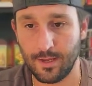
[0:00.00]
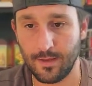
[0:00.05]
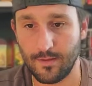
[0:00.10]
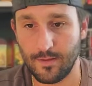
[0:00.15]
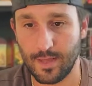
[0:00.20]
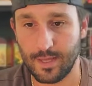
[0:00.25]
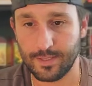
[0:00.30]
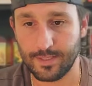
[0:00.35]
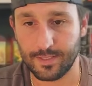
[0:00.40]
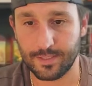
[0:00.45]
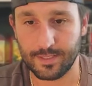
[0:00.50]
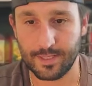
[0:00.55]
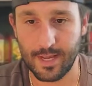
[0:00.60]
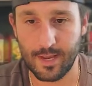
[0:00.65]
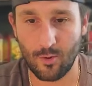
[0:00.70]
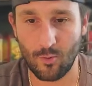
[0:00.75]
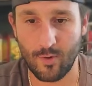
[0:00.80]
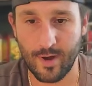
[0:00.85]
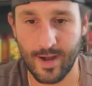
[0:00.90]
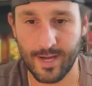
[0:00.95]
That is to say,
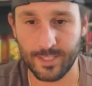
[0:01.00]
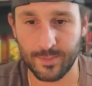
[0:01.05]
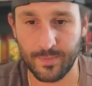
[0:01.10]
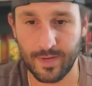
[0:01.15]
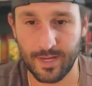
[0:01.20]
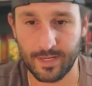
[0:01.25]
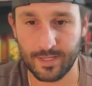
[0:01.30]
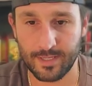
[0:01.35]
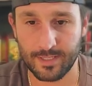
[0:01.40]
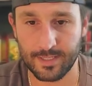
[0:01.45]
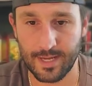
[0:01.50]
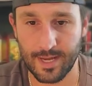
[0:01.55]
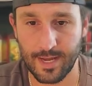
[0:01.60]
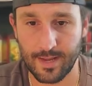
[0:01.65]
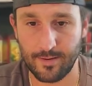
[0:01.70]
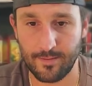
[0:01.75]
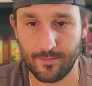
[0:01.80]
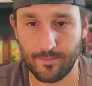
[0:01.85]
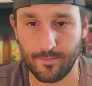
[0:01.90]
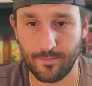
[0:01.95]
a wise man does
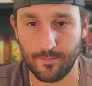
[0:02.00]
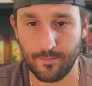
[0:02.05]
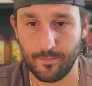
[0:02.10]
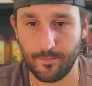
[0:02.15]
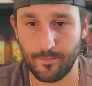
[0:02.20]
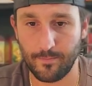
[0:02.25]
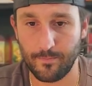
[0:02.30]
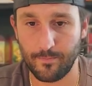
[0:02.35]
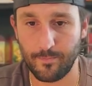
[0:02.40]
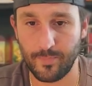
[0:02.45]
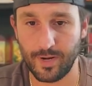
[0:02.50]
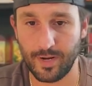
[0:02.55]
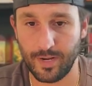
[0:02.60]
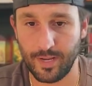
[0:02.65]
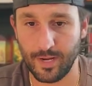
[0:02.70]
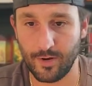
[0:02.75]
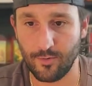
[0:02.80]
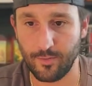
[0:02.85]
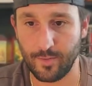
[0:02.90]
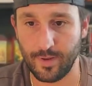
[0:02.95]
not, but an
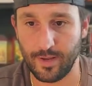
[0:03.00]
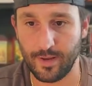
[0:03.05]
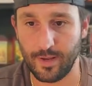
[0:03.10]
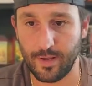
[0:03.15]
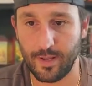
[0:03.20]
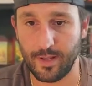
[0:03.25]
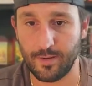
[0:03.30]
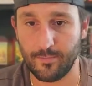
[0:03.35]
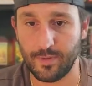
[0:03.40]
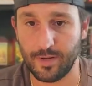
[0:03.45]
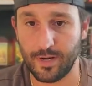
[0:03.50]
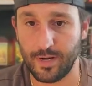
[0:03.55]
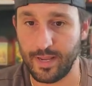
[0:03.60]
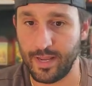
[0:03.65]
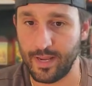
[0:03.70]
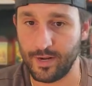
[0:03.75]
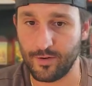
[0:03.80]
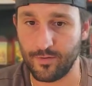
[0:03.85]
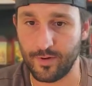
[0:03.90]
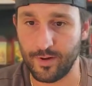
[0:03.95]
ignorant but an
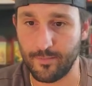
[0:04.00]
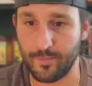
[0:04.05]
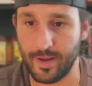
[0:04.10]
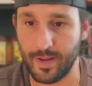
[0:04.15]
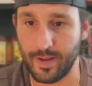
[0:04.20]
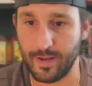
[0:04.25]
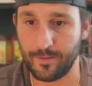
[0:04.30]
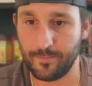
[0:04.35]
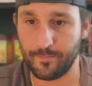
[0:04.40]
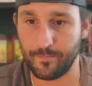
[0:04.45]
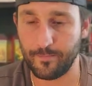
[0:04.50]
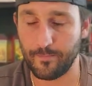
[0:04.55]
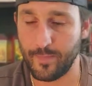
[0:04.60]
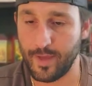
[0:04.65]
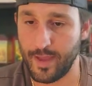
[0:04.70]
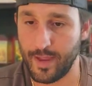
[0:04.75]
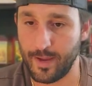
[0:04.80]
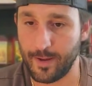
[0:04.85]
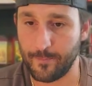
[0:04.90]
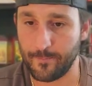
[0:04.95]
ignorant man
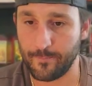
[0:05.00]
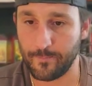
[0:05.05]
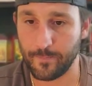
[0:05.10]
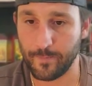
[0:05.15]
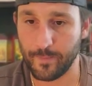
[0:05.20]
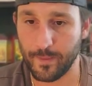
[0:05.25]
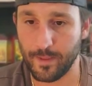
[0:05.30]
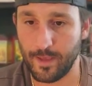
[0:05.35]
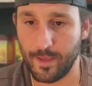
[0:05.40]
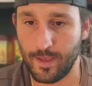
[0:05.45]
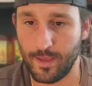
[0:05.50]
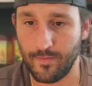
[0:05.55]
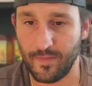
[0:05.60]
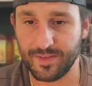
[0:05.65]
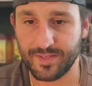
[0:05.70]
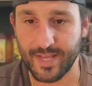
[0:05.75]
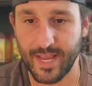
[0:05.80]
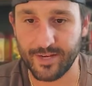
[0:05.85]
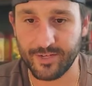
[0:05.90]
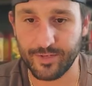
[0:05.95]
may.
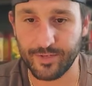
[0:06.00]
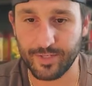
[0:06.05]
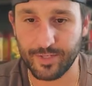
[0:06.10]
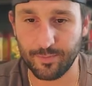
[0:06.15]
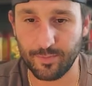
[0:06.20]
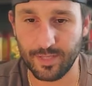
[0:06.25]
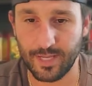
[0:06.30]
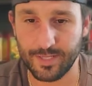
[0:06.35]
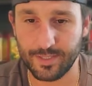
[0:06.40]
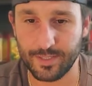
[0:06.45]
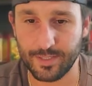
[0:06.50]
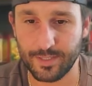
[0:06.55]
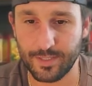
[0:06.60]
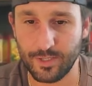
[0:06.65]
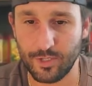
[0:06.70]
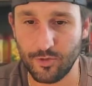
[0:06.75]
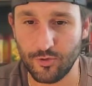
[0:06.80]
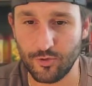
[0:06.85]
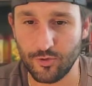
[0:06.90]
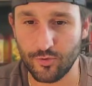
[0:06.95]
This action symbolizes the
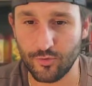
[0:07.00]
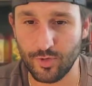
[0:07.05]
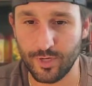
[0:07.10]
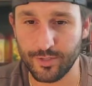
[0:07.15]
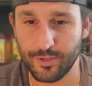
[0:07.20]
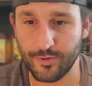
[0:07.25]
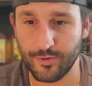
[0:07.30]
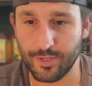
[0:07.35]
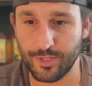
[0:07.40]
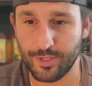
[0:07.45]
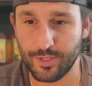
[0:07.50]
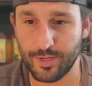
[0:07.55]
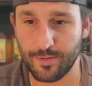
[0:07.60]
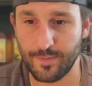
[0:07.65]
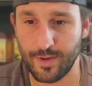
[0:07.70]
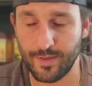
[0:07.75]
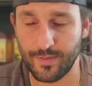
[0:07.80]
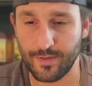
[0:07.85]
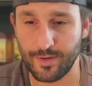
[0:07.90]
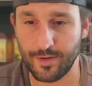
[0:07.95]
usual unchristian
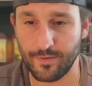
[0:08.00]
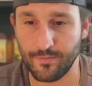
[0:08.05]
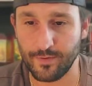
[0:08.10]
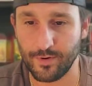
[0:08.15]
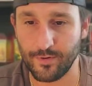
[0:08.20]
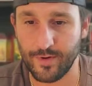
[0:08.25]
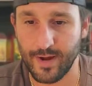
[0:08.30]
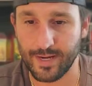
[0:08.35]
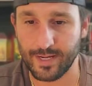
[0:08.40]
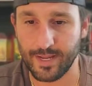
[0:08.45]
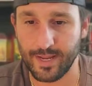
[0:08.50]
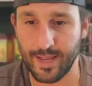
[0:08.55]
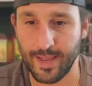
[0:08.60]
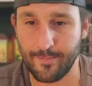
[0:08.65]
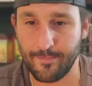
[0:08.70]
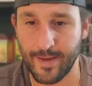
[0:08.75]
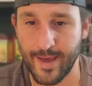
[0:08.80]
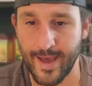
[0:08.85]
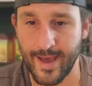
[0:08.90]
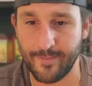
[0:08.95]
method of correcting a
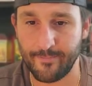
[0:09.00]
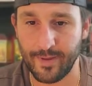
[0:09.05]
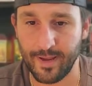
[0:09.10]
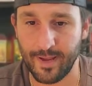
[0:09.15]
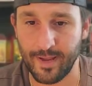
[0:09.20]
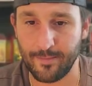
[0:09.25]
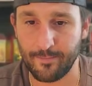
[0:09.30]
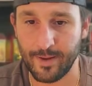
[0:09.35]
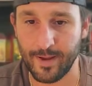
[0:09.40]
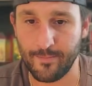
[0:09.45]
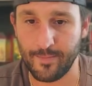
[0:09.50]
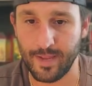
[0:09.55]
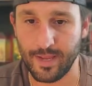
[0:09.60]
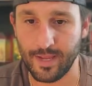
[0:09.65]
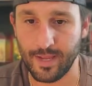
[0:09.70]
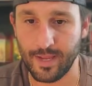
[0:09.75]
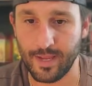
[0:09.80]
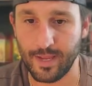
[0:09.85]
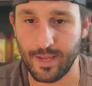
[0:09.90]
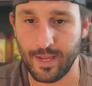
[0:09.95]
bad man by
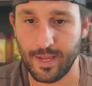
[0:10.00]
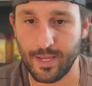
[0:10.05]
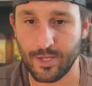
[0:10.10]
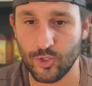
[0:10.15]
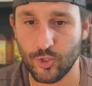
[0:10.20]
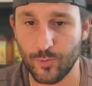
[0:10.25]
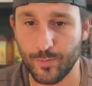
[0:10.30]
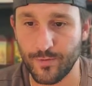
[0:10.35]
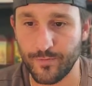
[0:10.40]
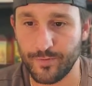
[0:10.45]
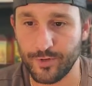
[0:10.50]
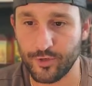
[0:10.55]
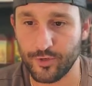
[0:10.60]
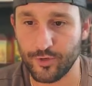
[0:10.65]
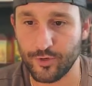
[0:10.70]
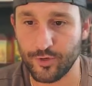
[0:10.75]
making superficial